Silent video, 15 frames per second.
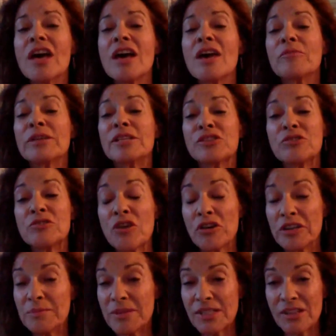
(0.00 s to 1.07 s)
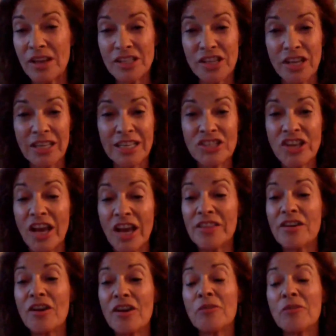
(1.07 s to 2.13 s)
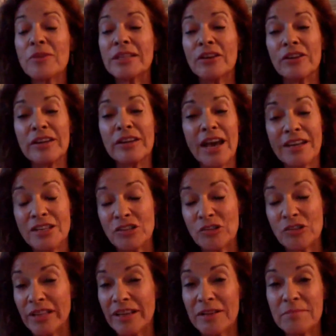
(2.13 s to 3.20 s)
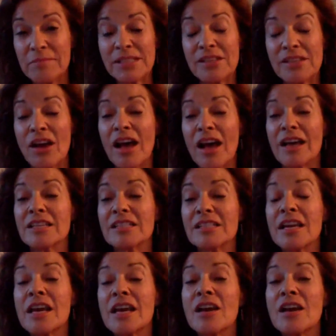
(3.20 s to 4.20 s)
We do yoni massage on each other. We learn how to do lingam massage.